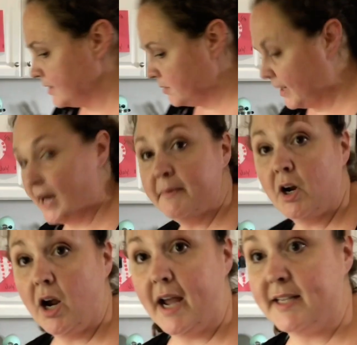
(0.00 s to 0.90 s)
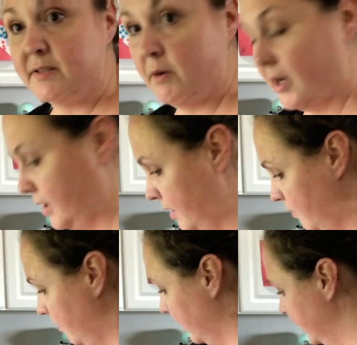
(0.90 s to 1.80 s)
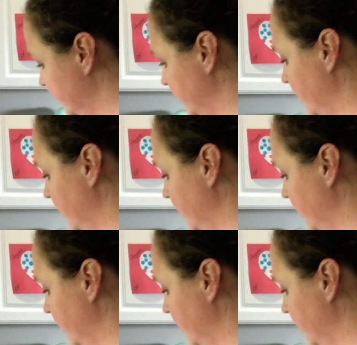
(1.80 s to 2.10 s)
so we got them in our ice water, and what we're gonna do